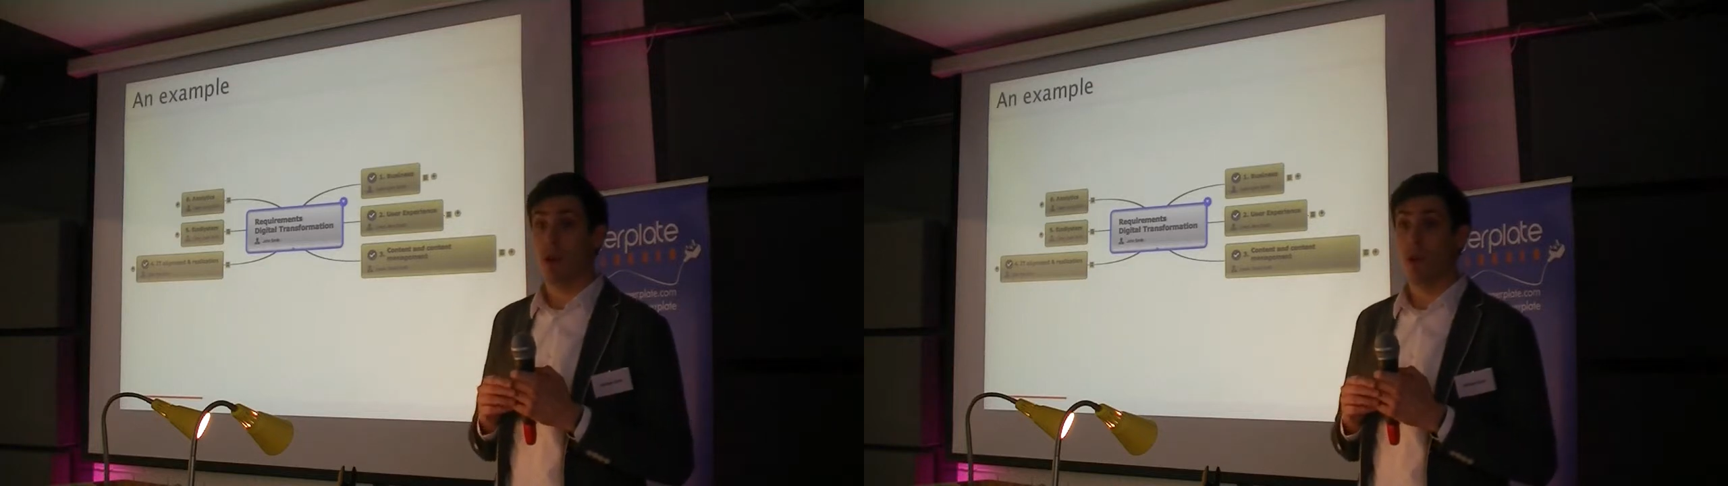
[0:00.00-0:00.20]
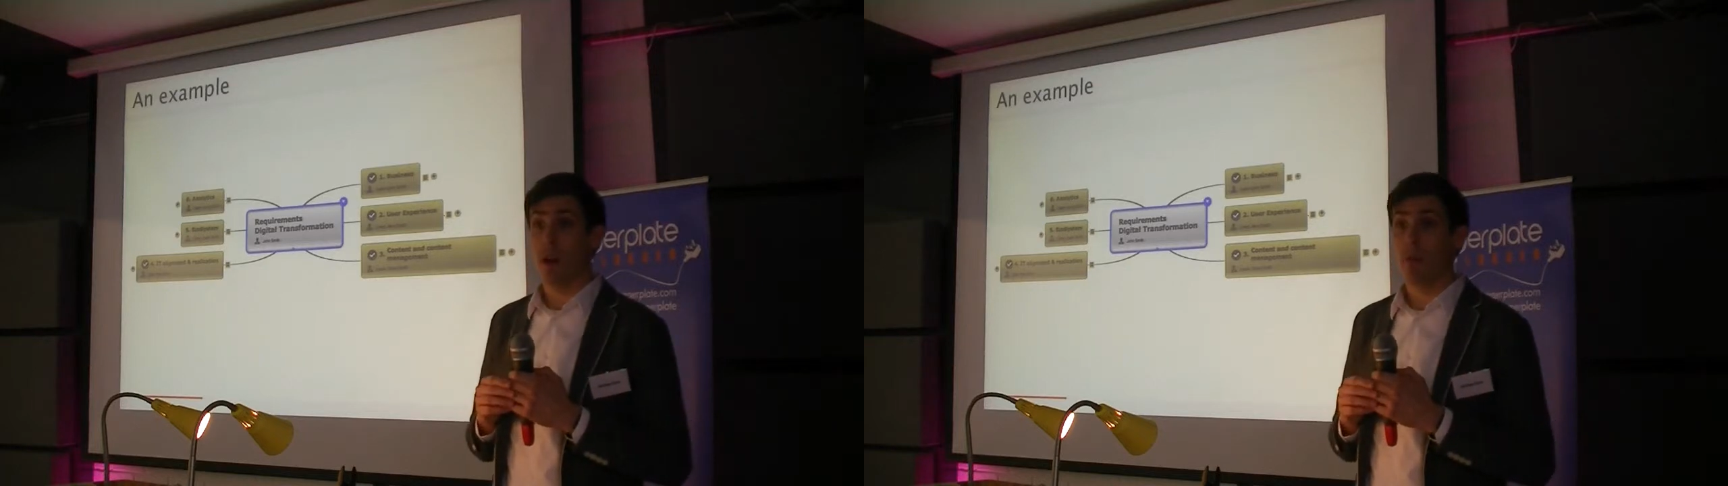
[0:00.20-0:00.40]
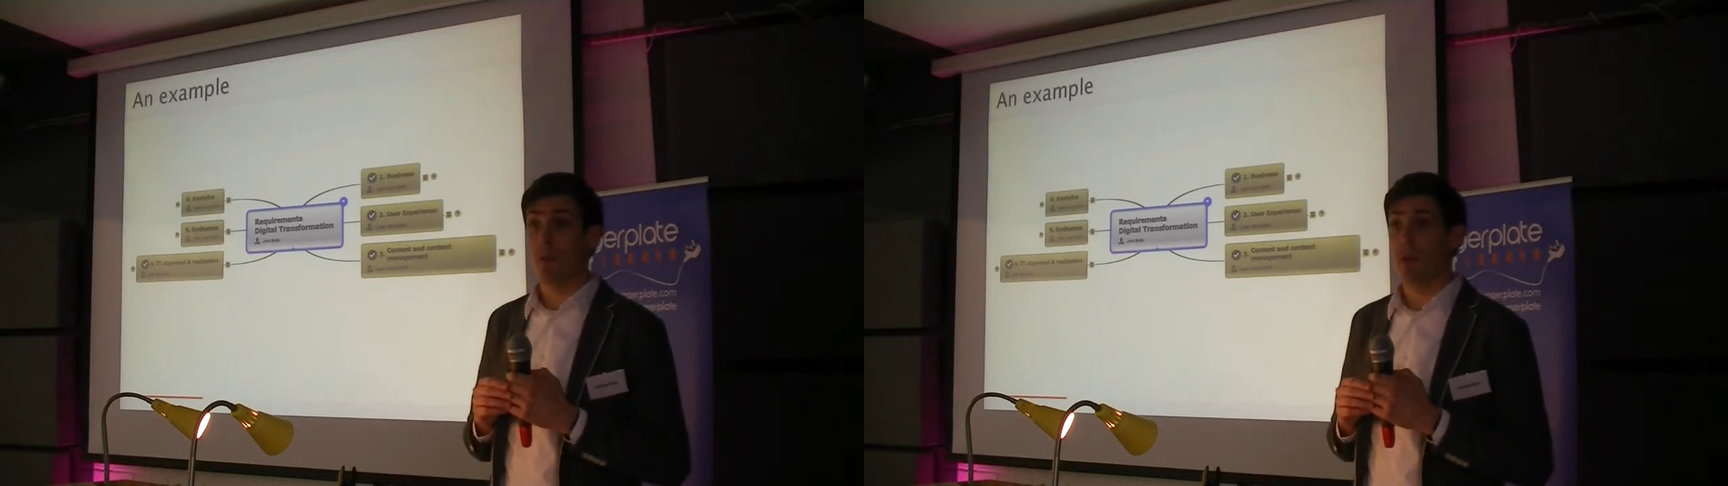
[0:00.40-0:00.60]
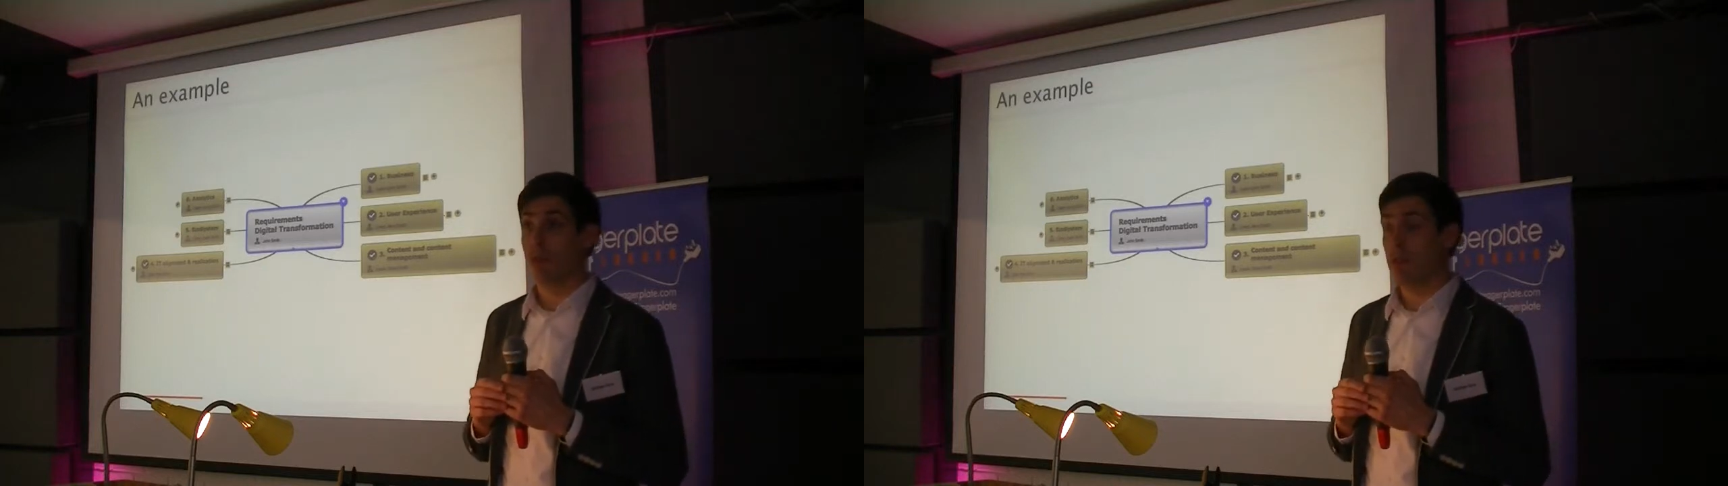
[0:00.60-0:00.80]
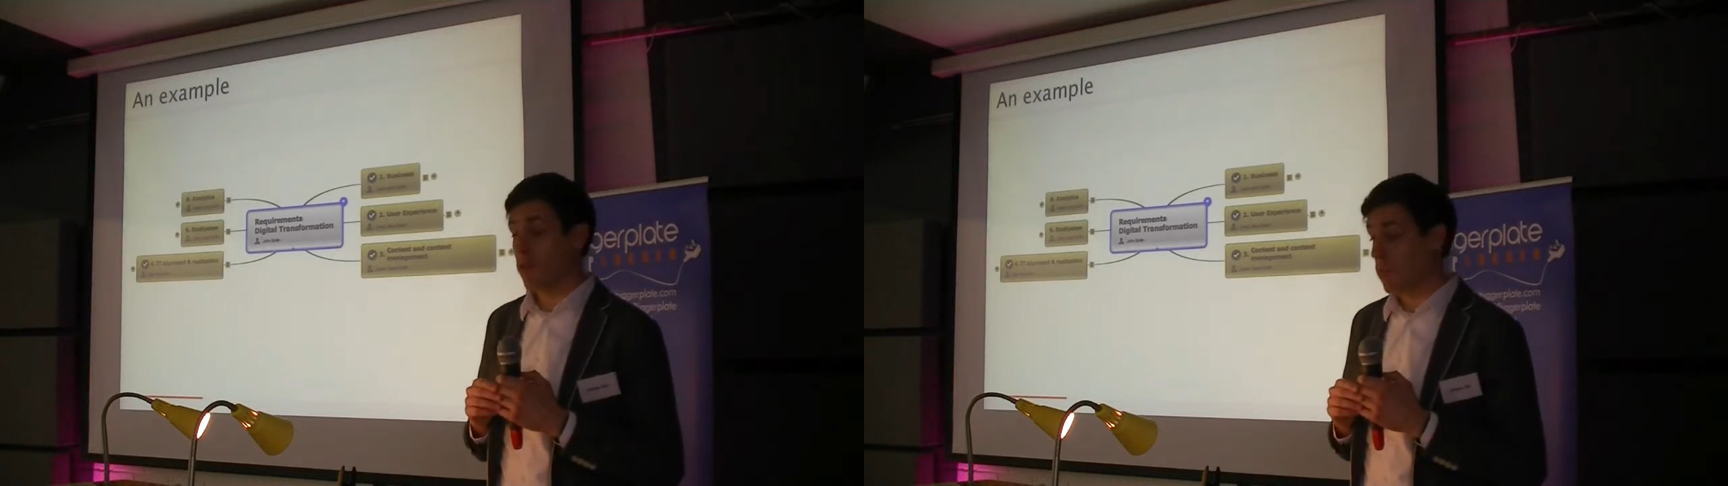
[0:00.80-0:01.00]
to redesign
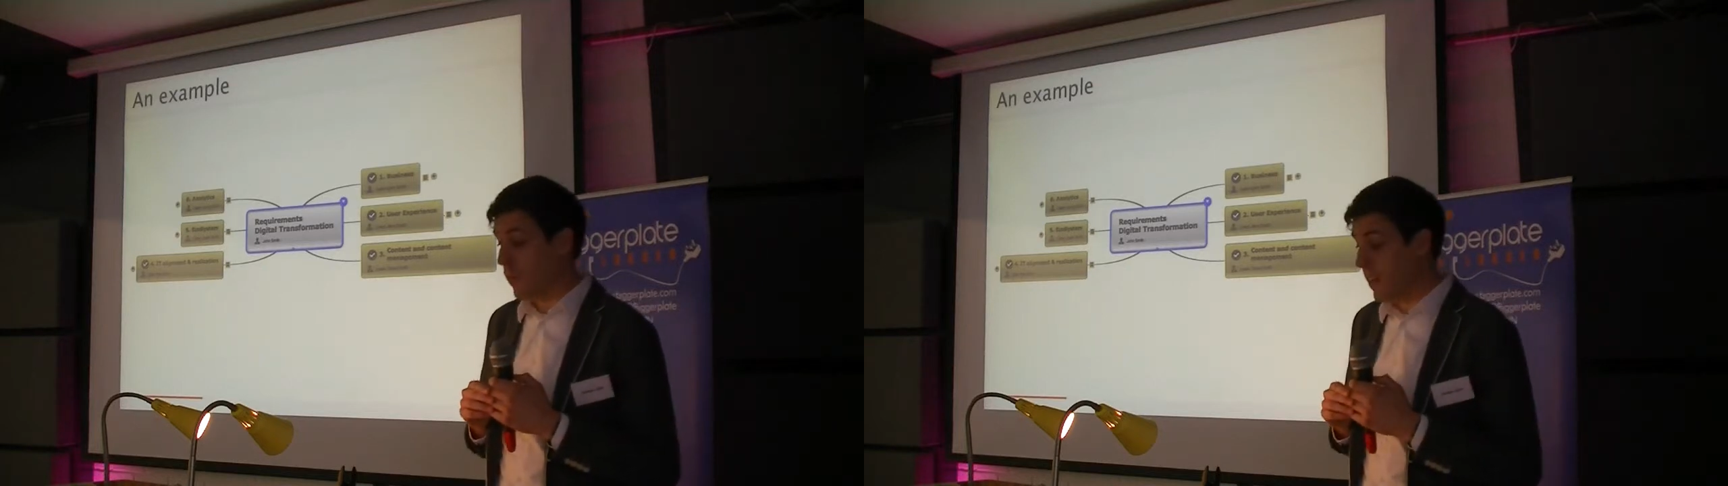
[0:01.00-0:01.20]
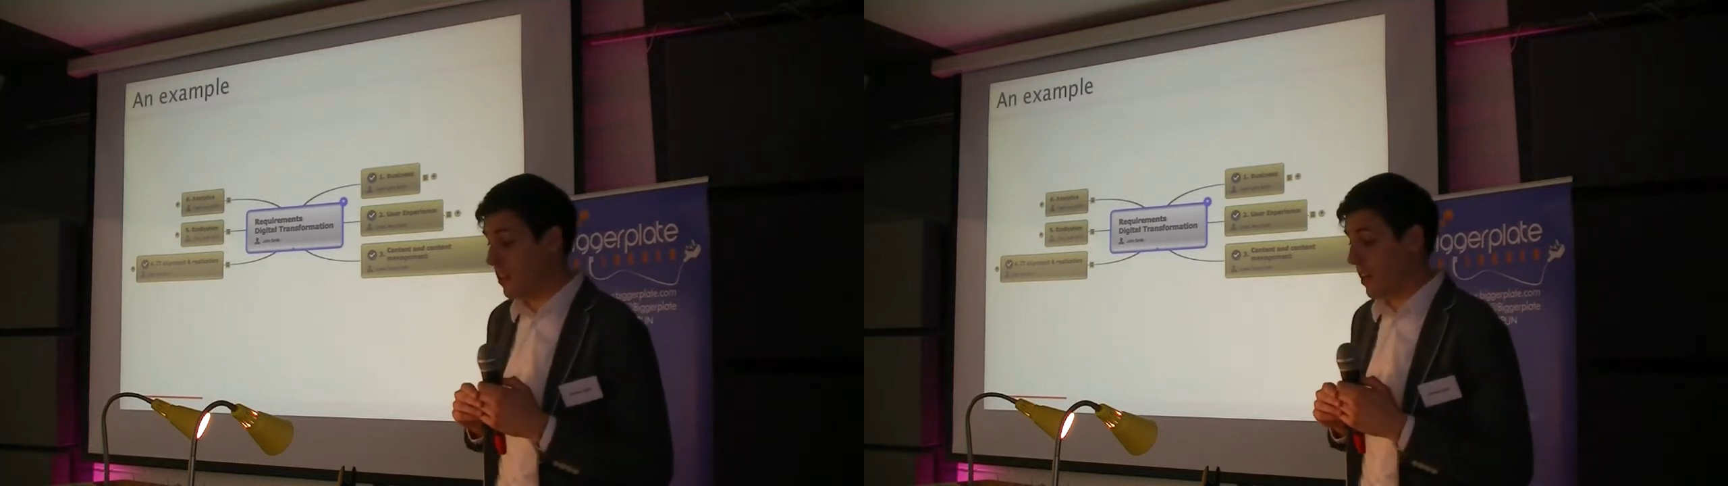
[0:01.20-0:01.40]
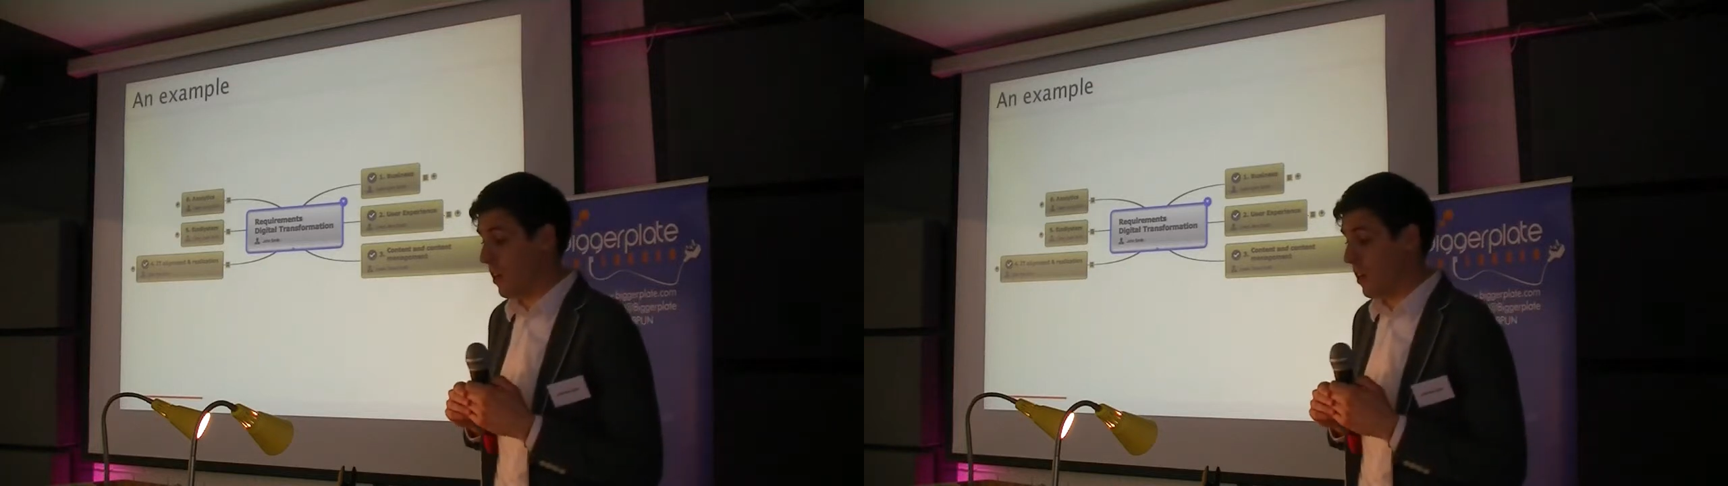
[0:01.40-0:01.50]
their website.